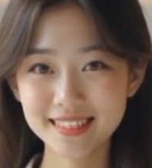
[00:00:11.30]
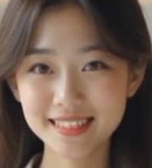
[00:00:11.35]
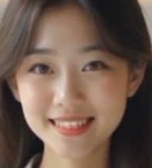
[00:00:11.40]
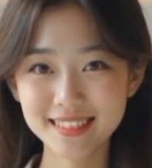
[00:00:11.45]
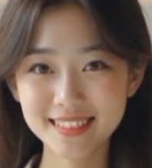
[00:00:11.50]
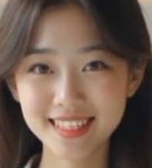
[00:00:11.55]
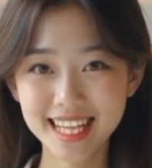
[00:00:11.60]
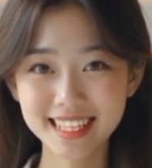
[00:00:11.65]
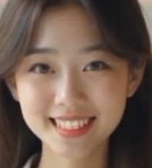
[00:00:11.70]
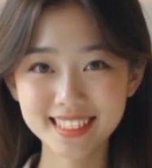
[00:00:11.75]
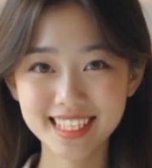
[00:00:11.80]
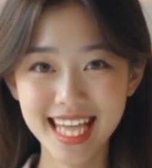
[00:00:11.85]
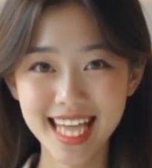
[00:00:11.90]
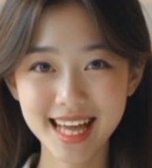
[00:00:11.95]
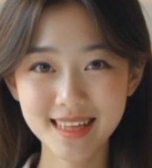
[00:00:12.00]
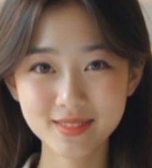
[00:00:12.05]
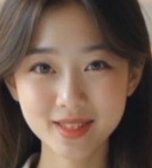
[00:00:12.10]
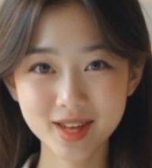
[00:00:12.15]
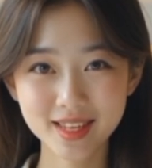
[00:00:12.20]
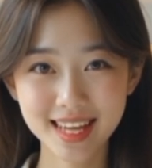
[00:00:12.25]
This
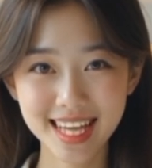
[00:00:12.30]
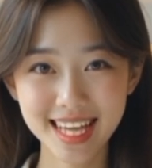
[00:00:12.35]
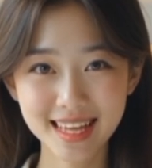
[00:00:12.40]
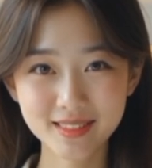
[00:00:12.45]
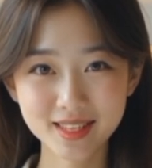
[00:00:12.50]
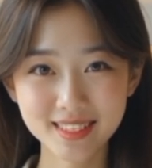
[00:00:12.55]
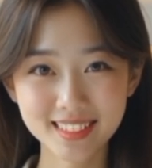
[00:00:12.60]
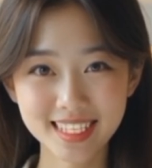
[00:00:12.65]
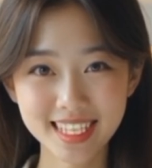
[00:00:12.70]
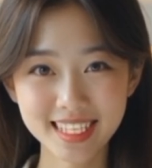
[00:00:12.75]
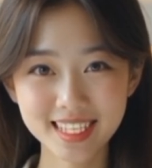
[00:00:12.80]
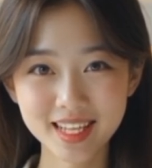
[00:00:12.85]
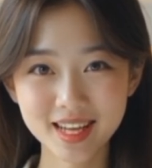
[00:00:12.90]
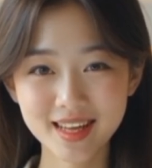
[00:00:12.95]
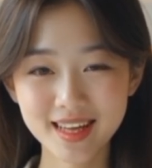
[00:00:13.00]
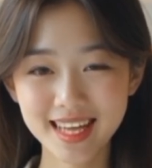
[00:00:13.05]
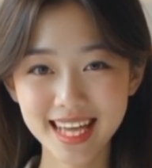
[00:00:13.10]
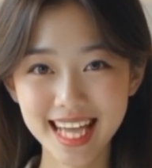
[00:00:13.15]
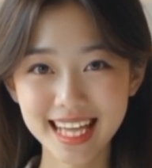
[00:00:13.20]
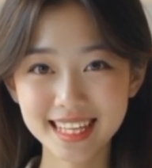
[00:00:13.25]
setup will enable
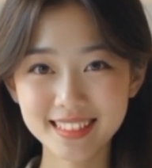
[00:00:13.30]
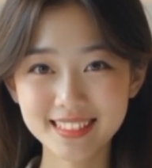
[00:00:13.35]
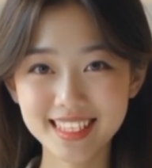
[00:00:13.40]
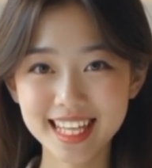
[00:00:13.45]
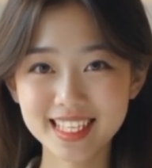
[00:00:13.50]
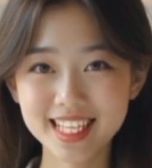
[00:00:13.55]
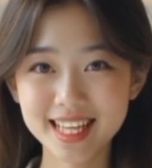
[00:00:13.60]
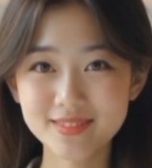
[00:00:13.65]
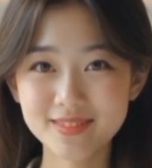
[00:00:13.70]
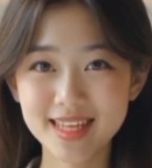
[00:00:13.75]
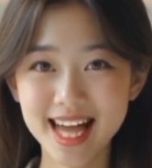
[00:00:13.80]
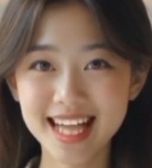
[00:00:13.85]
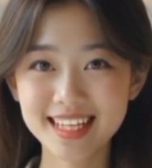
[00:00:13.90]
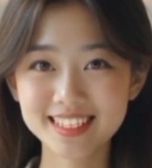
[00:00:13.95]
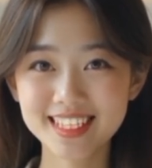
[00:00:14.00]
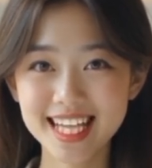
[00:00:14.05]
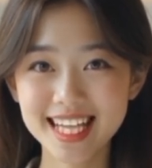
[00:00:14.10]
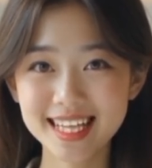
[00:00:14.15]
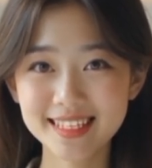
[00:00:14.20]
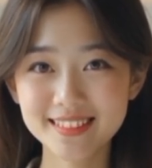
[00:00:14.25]
secure and efficient
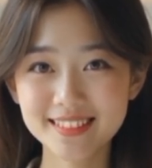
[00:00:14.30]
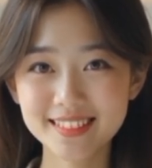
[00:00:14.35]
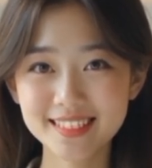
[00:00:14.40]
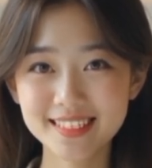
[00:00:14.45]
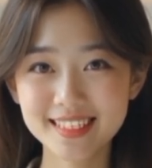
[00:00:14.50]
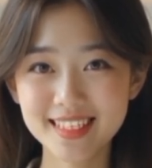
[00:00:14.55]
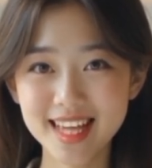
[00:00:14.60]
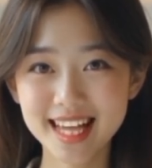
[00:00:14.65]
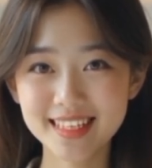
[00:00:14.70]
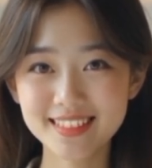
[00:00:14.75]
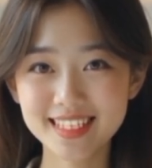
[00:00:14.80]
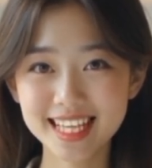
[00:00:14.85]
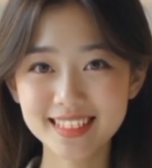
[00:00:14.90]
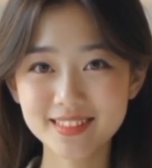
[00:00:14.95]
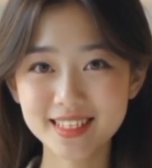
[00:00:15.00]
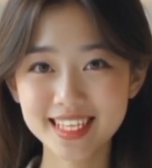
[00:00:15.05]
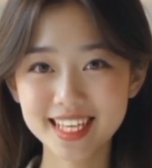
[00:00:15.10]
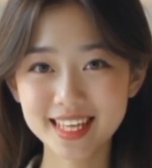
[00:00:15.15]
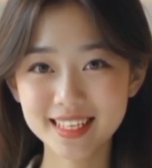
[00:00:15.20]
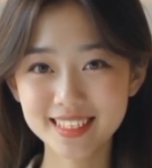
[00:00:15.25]
browsing, perfect
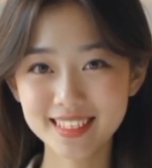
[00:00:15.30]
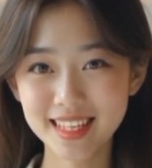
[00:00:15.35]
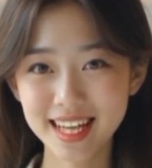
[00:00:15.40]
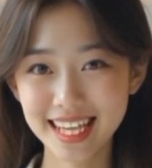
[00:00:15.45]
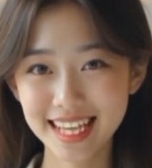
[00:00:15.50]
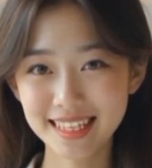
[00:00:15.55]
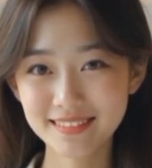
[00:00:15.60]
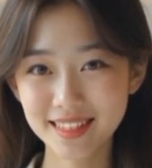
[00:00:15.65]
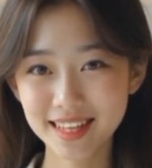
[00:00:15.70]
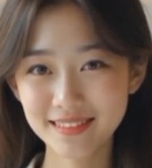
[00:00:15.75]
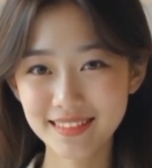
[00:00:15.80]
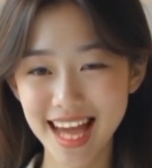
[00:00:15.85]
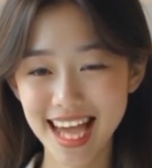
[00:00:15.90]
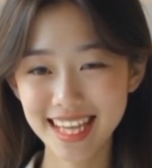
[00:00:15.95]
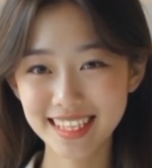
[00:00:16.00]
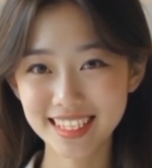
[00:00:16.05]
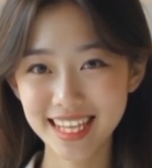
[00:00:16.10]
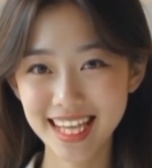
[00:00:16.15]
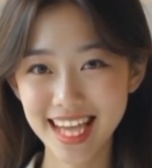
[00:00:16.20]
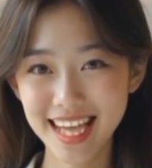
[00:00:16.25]
for those looking for
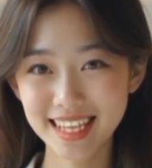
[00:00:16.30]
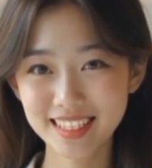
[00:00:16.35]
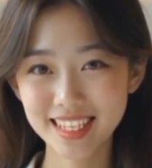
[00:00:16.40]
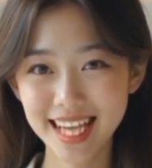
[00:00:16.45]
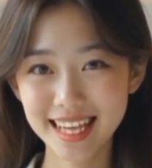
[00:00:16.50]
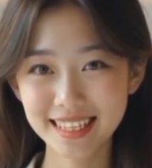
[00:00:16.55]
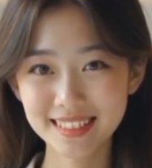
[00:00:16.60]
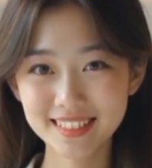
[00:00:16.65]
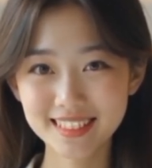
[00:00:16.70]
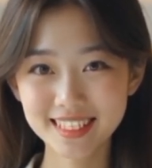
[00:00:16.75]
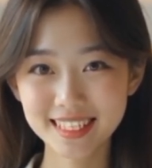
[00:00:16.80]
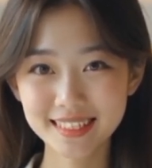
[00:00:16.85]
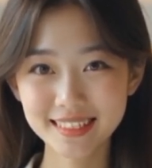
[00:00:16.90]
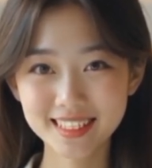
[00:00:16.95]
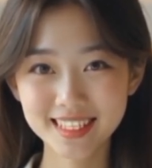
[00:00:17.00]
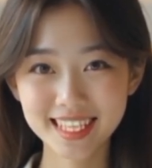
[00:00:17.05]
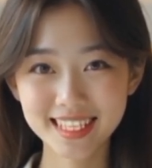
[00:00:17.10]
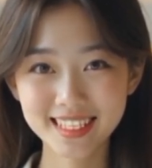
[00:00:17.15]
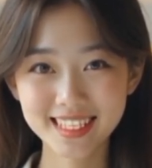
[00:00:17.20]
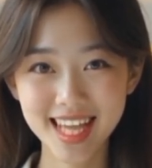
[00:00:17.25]
fast connections.
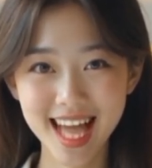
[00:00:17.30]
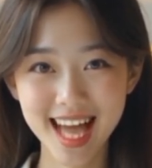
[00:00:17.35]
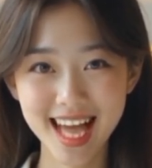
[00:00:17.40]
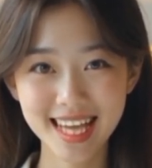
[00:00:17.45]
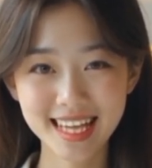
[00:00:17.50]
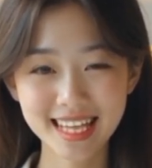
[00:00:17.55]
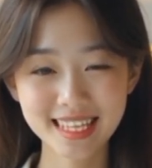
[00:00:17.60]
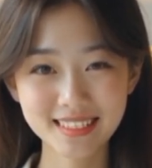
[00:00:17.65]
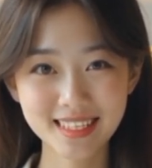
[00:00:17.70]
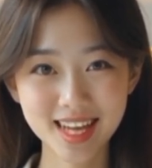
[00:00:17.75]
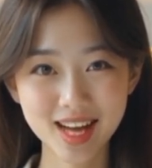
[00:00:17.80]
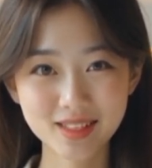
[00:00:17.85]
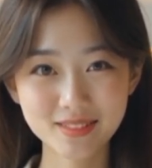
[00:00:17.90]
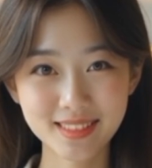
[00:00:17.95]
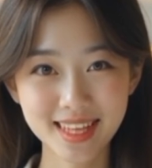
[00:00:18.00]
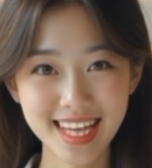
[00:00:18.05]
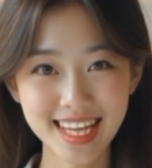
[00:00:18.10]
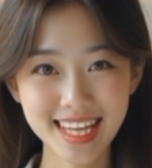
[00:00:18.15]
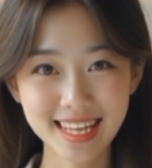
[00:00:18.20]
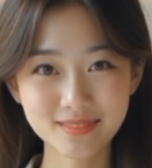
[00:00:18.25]
To start,
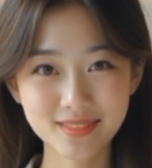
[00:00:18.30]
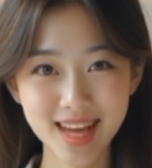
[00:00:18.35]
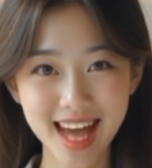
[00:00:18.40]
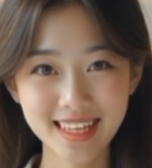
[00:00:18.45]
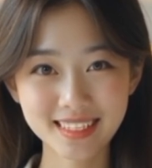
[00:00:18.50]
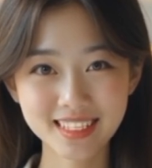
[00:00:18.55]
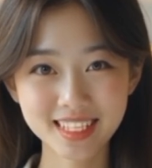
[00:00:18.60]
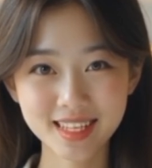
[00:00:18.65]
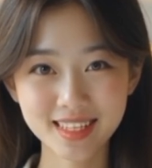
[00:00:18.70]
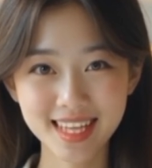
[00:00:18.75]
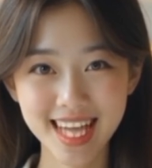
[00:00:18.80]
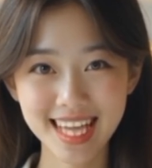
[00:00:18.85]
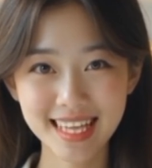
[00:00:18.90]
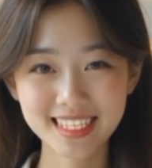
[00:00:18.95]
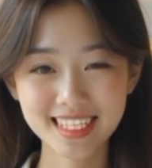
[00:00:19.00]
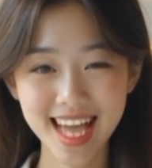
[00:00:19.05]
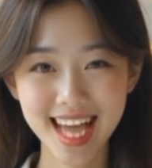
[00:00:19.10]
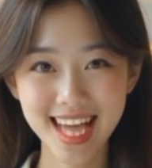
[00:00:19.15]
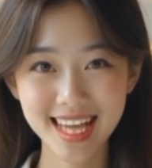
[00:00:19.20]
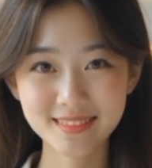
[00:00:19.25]
open any browser
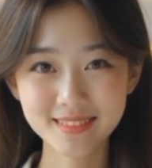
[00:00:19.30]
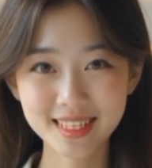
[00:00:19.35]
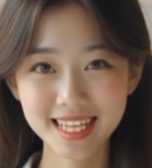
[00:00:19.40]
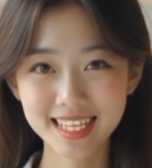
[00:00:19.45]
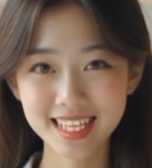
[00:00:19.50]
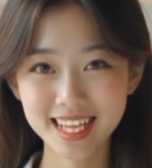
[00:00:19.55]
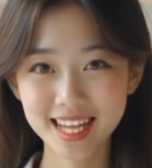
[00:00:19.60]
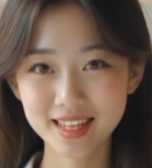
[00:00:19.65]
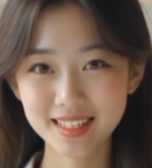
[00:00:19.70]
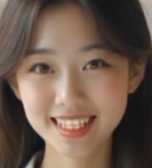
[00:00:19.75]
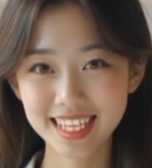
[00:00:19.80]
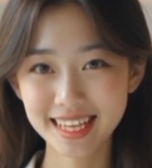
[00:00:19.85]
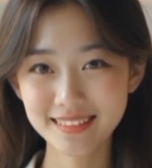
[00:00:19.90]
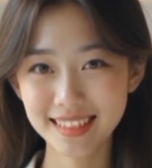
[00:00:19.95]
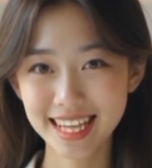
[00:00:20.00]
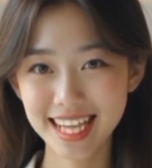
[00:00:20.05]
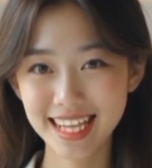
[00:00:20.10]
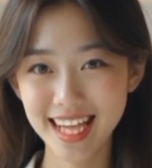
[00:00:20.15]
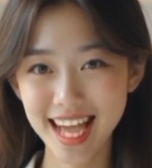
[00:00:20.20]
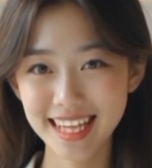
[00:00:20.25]
and type
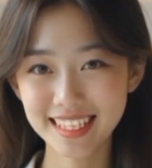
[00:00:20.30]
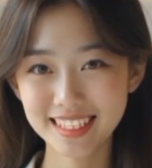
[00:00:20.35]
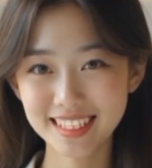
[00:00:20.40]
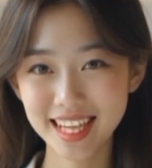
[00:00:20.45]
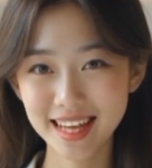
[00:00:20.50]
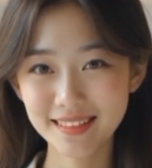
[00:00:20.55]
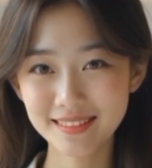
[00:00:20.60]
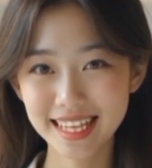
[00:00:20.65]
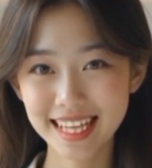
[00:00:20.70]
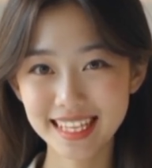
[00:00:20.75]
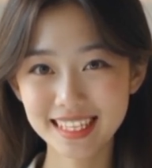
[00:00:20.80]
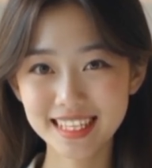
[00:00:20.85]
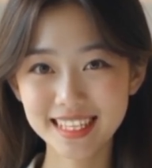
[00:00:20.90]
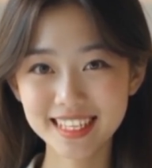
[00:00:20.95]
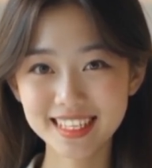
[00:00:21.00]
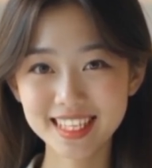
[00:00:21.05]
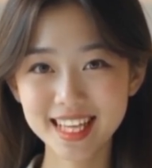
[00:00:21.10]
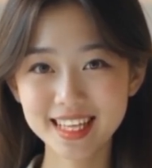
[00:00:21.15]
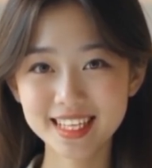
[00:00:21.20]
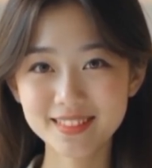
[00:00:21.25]
UDP Custom into
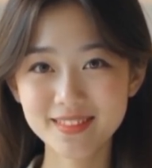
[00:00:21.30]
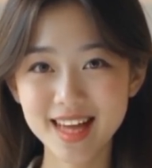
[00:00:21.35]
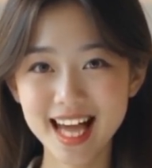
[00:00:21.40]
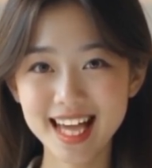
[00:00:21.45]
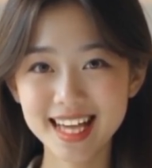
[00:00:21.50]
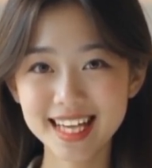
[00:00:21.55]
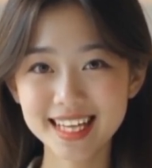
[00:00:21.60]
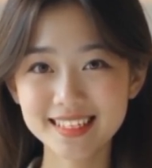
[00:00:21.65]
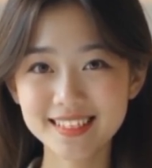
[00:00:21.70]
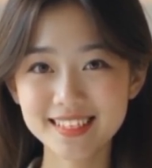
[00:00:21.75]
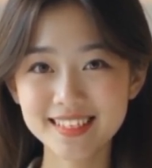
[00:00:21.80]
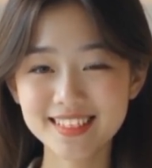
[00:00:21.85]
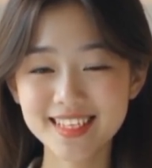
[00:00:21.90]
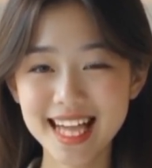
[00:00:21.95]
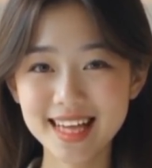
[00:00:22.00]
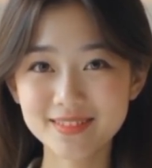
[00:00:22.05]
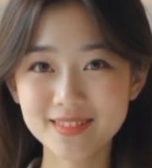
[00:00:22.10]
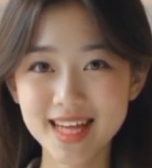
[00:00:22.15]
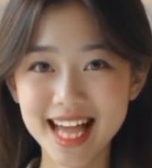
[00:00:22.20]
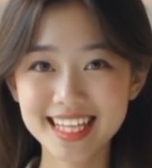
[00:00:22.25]
the search bar,
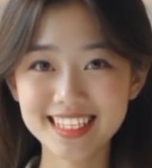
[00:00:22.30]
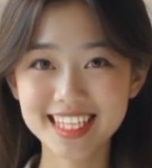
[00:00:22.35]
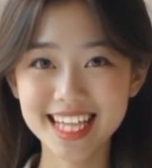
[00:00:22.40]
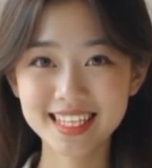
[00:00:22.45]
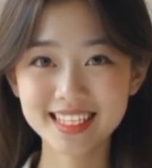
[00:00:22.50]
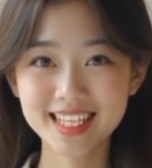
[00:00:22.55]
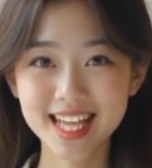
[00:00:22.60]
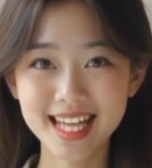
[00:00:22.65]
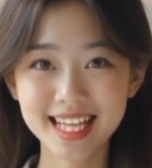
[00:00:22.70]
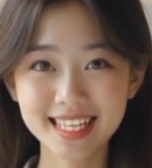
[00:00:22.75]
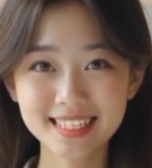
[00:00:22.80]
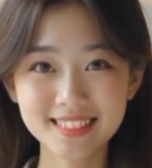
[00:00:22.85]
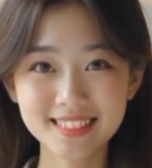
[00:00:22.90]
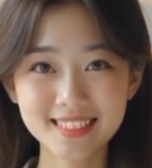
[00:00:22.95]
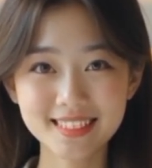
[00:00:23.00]
then press Enter.